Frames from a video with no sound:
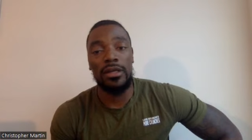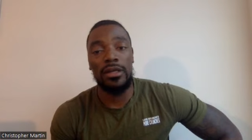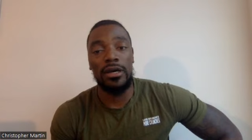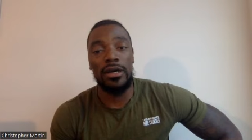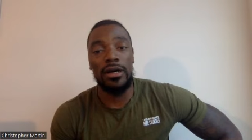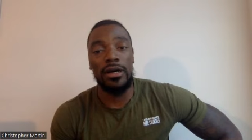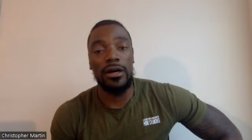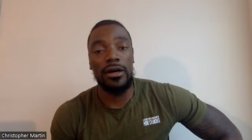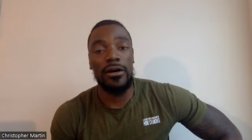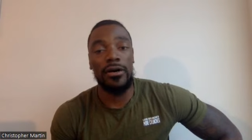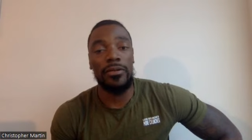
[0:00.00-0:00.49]

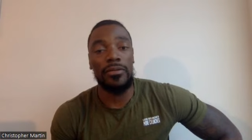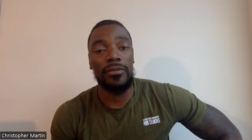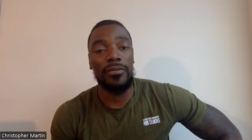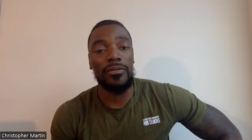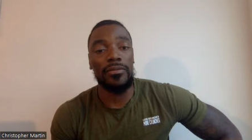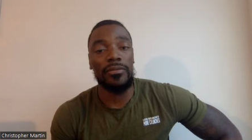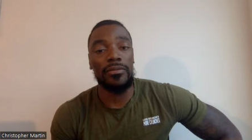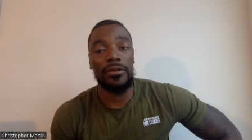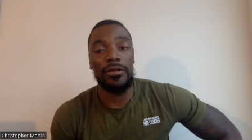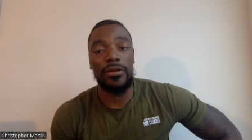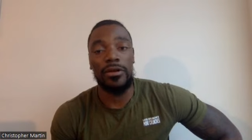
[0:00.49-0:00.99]
Um,
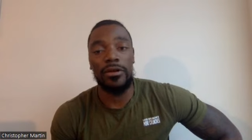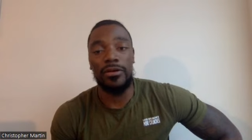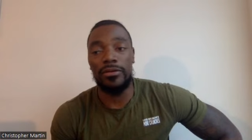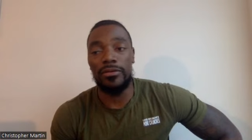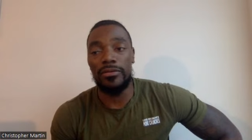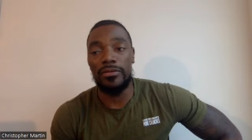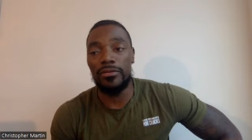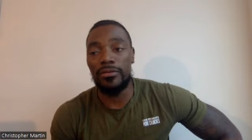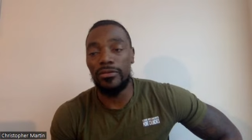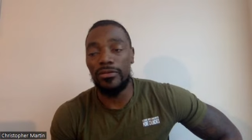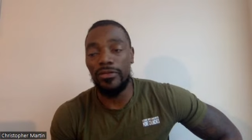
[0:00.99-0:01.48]
you know,
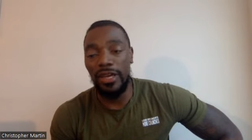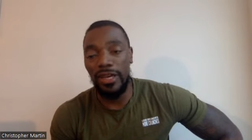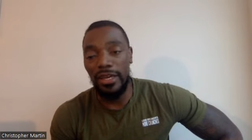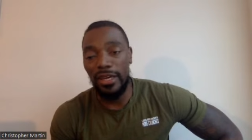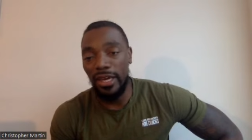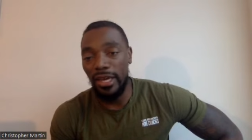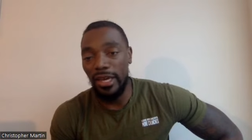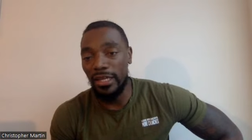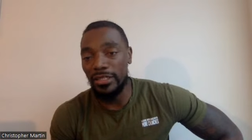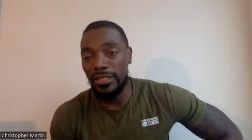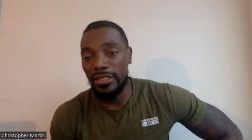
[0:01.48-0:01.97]

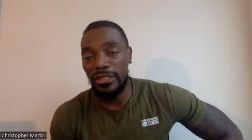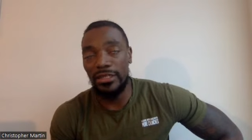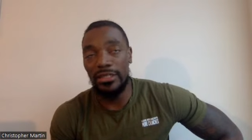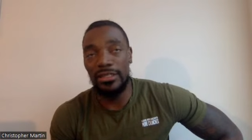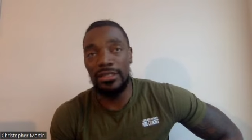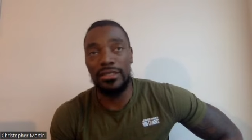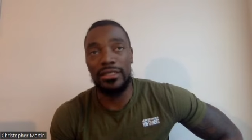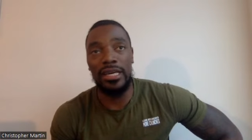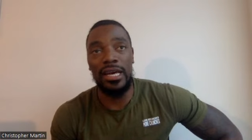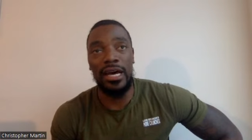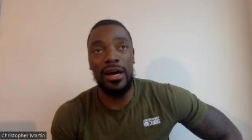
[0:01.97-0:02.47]

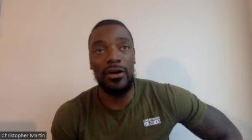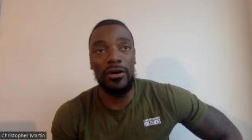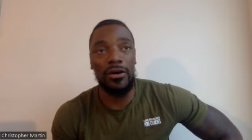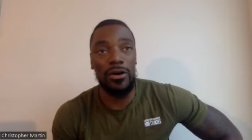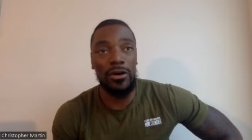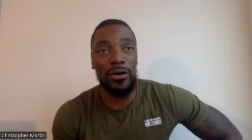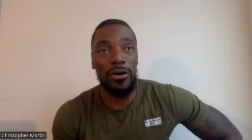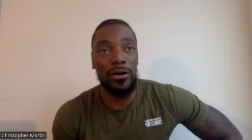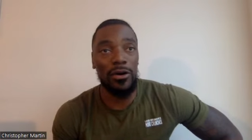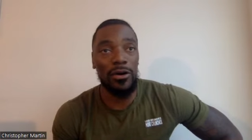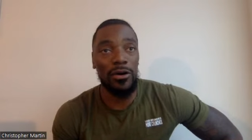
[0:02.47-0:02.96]
vacations,
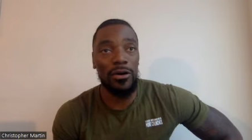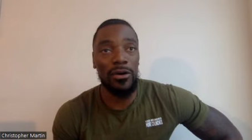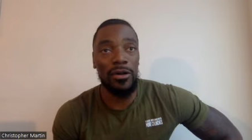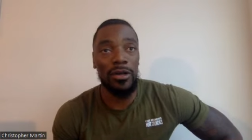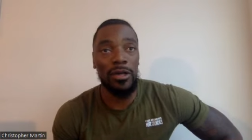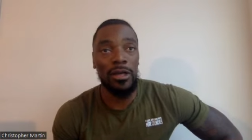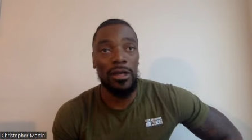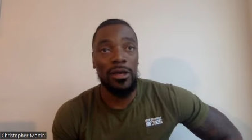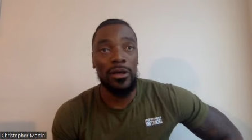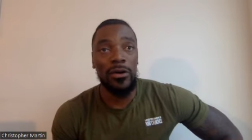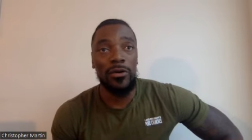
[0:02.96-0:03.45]
alcohol.
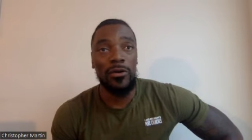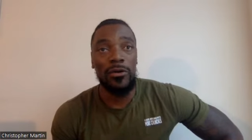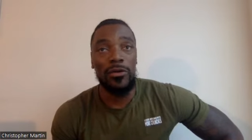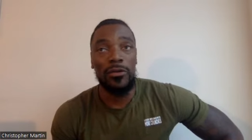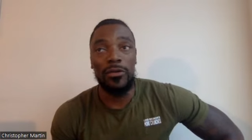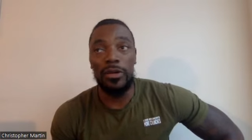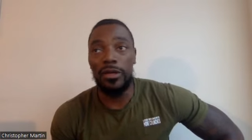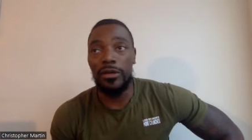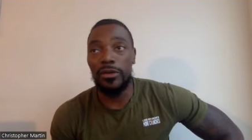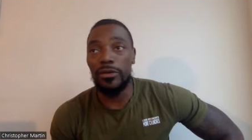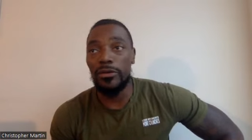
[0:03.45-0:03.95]

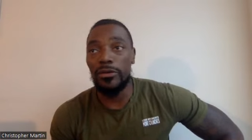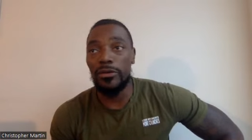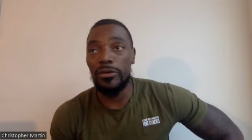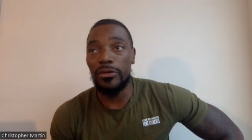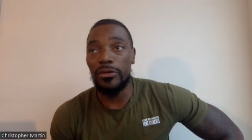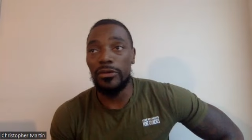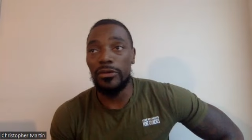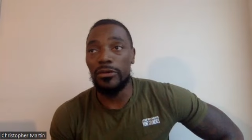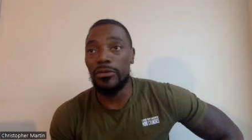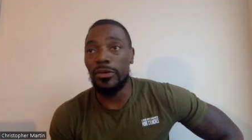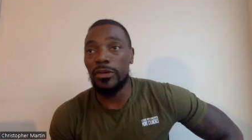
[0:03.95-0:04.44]
We
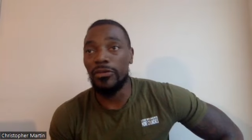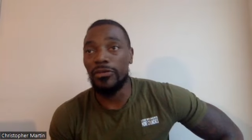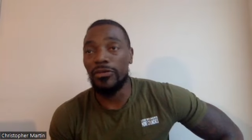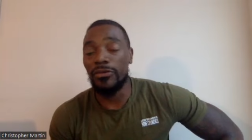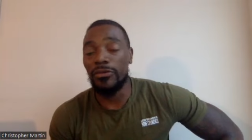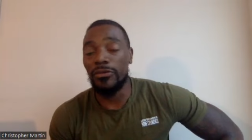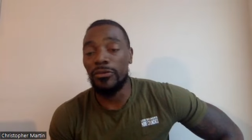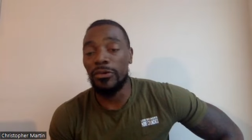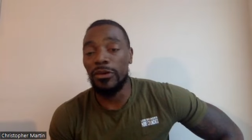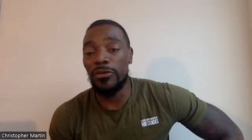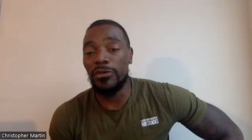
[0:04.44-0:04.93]
we
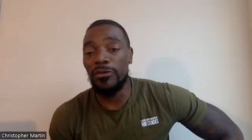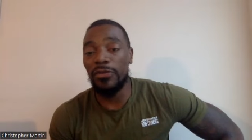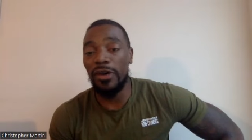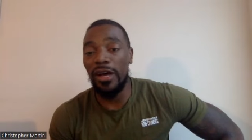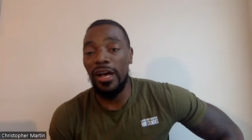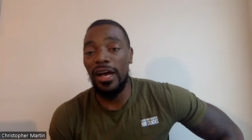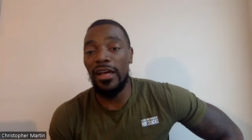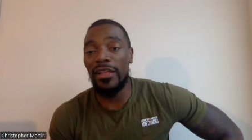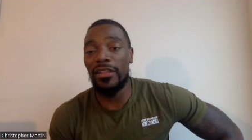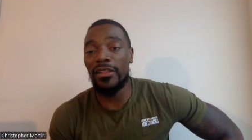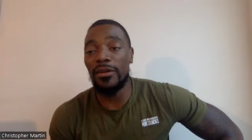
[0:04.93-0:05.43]
we
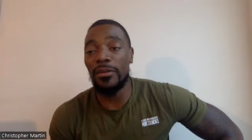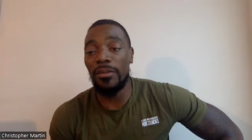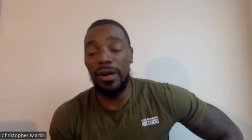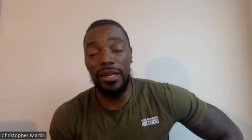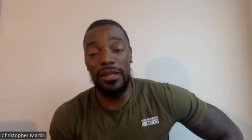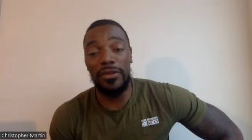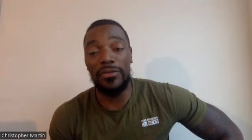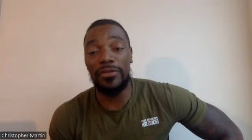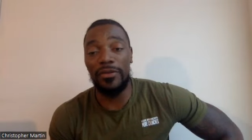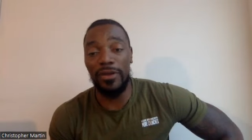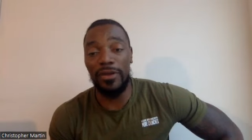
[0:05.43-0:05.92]
find the
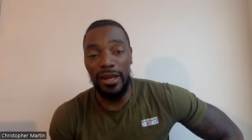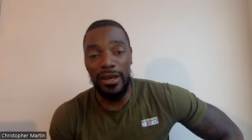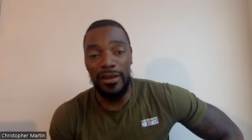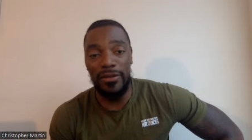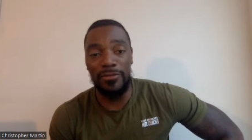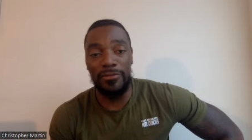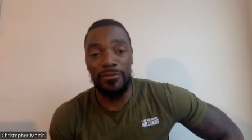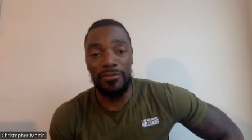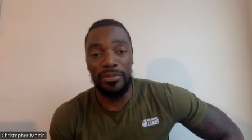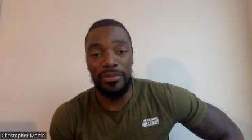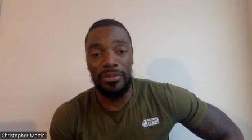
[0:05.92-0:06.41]
money for that.
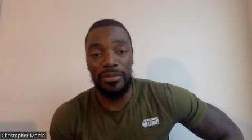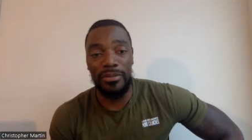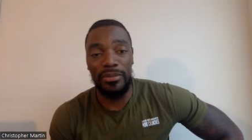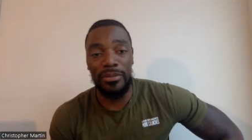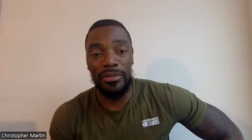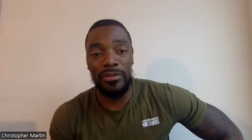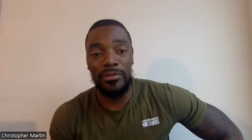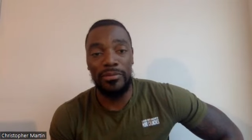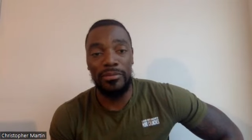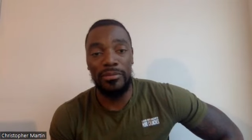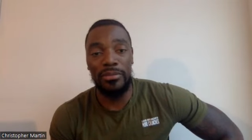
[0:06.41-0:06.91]

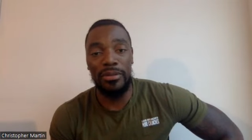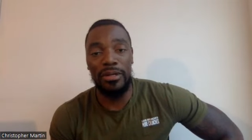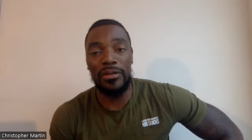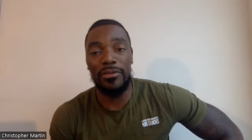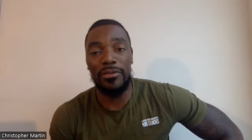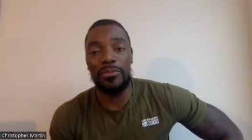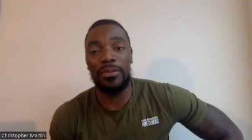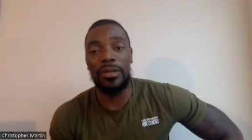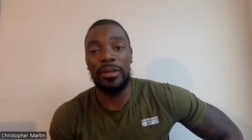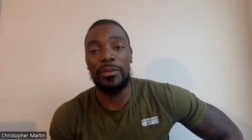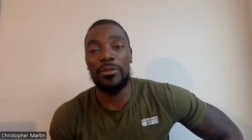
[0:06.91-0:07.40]
Yeah.
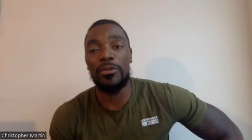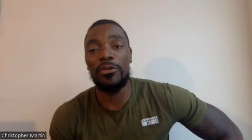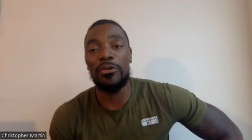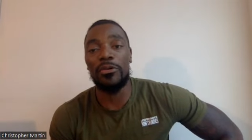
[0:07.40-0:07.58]
But people